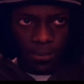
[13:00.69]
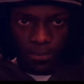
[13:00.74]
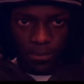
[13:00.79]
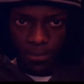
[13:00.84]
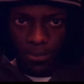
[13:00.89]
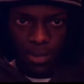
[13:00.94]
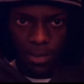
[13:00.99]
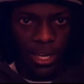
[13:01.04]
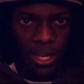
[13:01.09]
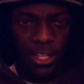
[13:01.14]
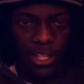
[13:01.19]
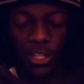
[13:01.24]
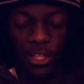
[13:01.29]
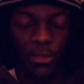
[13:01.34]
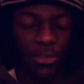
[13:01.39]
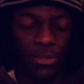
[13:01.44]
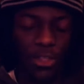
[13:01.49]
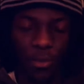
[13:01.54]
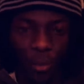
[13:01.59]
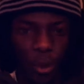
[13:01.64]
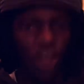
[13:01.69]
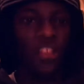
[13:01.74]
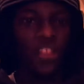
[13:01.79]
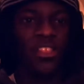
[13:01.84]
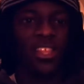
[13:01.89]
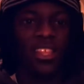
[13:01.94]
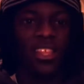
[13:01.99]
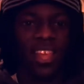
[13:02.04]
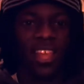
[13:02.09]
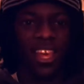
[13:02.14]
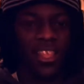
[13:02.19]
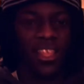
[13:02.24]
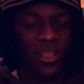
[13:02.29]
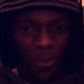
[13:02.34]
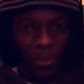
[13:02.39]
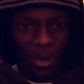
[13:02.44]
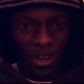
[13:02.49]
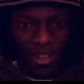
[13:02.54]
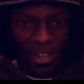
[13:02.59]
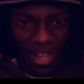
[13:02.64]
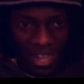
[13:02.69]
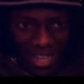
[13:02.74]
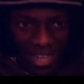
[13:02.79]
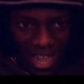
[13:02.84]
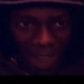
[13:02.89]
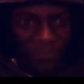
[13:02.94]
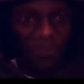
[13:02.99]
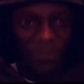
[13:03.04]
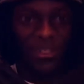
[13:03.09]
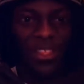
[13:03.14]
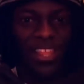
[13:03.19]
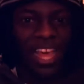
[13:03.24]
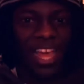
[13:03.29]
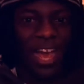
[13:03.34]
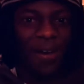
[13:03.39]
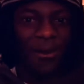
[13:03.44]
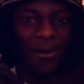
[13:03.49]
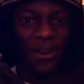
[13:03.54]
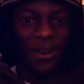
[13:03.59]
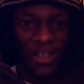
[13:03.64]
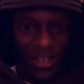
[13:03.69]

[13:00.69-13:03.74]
and he's like, dude, just watch this. I swear, like after this hour,